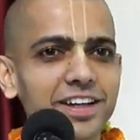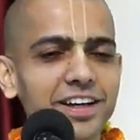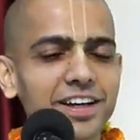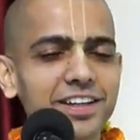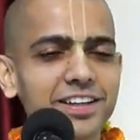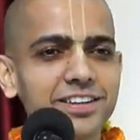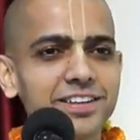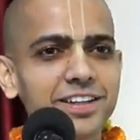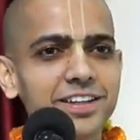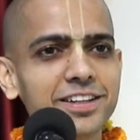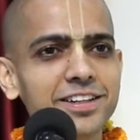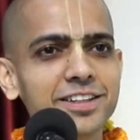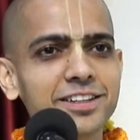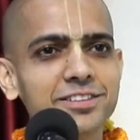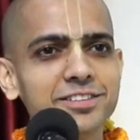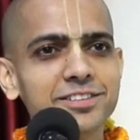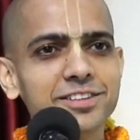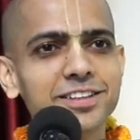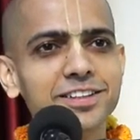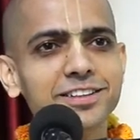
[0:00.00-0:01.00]
And then
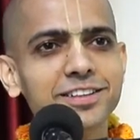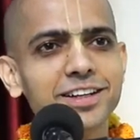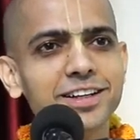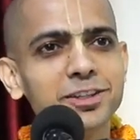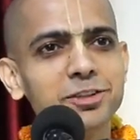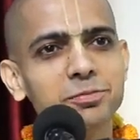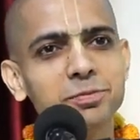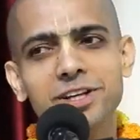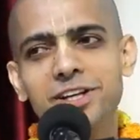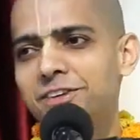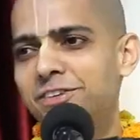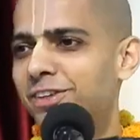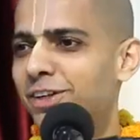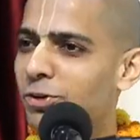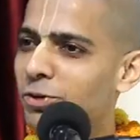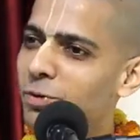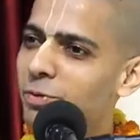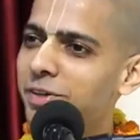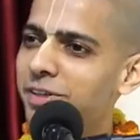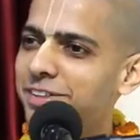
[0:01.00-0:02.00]
he's seeing that his prayers
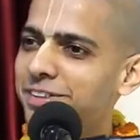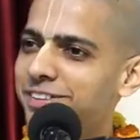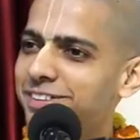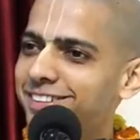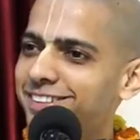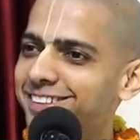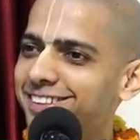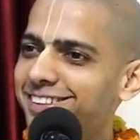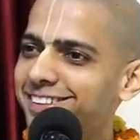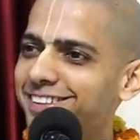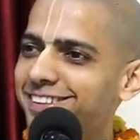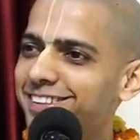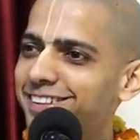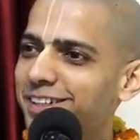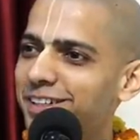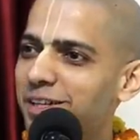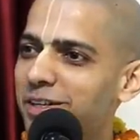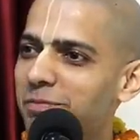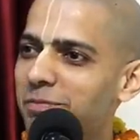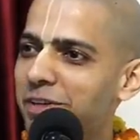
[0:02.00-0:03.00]
are over.
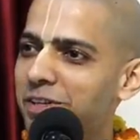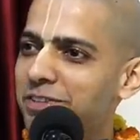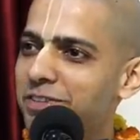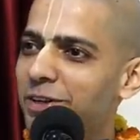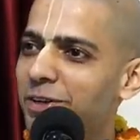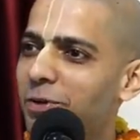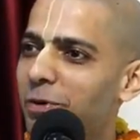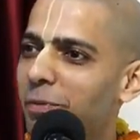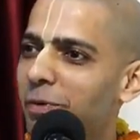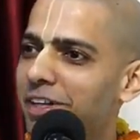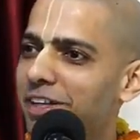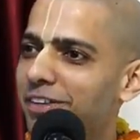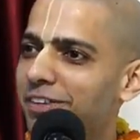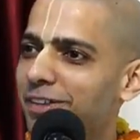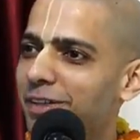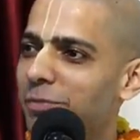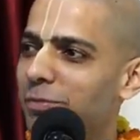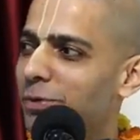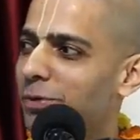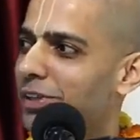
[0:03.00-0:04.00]
But still nobody has
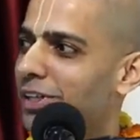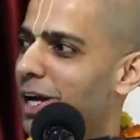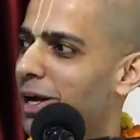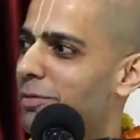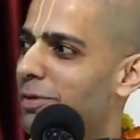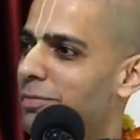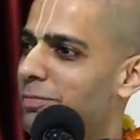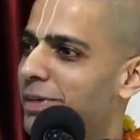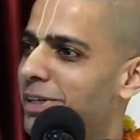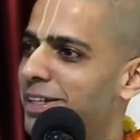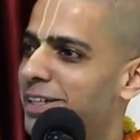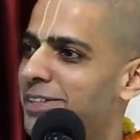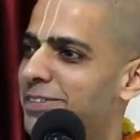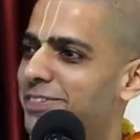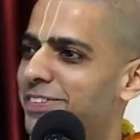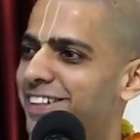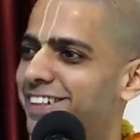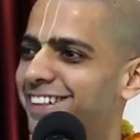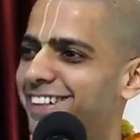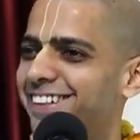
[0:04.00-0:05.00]
come to grab and beat
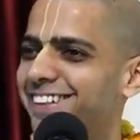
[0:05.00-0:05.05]
him.